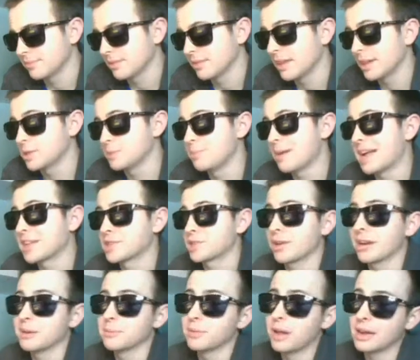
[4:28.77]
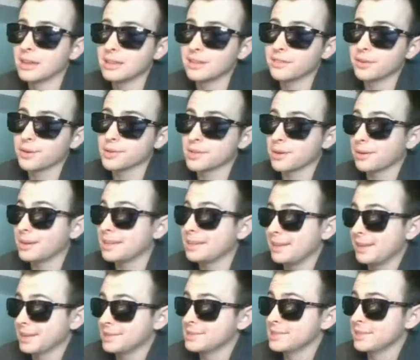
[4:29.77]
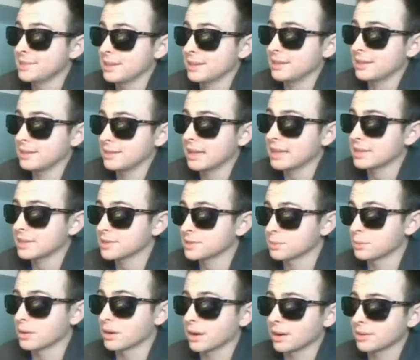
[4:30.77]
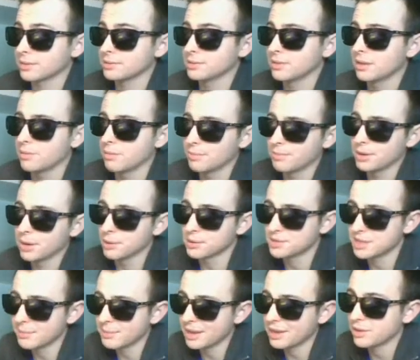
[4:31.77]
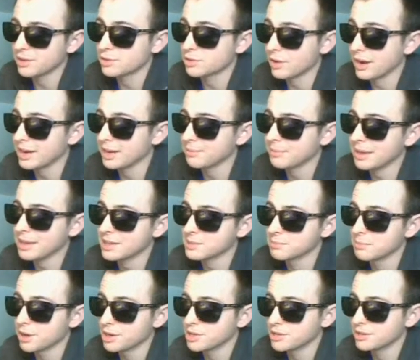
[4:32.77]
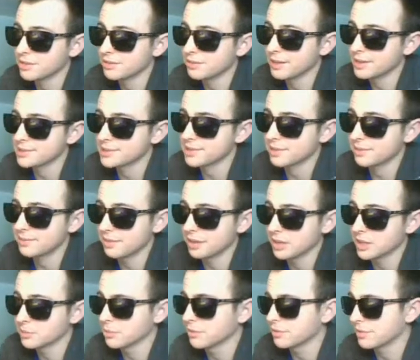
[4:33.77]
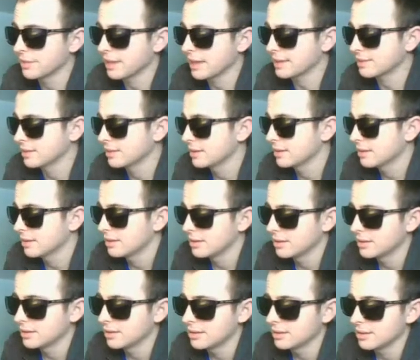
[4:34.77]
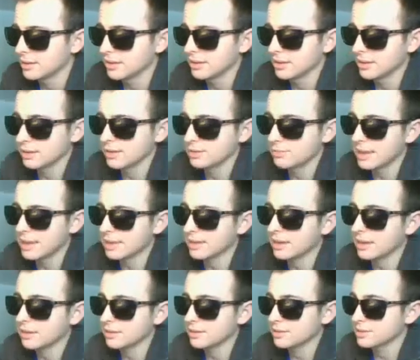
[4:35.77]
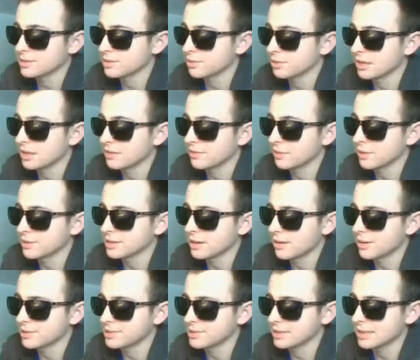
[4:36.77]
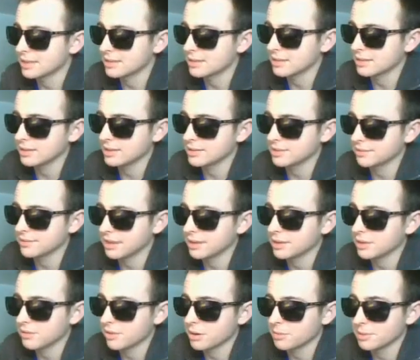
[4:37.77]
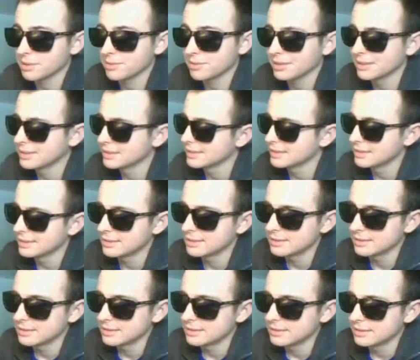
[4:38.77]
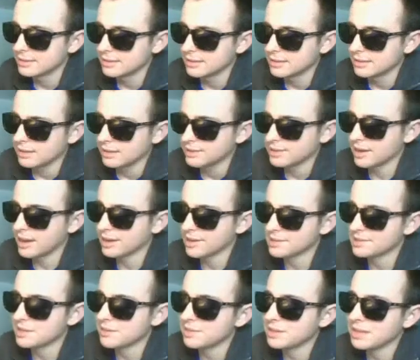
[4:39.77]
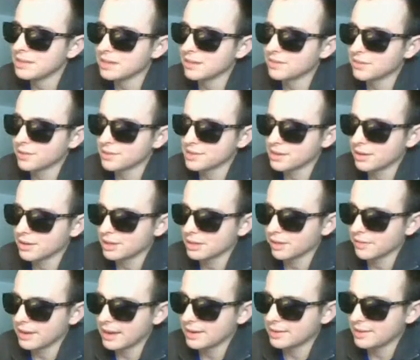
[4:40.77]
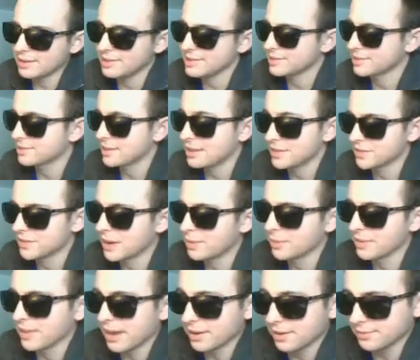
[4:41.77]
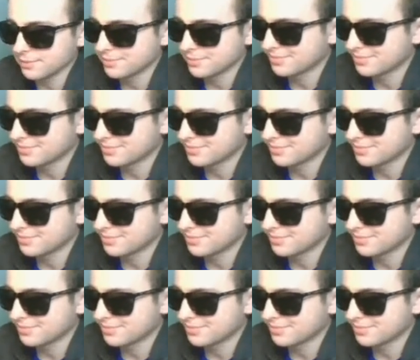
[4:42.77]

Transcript: Nice Bats trying to block the Inferno Tower, and he gets it. That does work. Ghost coming in, trying to make as much defense available for that Mega Knight, so the Inferno Tower doesn't get the value there. But Ta doesn't even need the Inferno Tower to kill that. He's fine without it.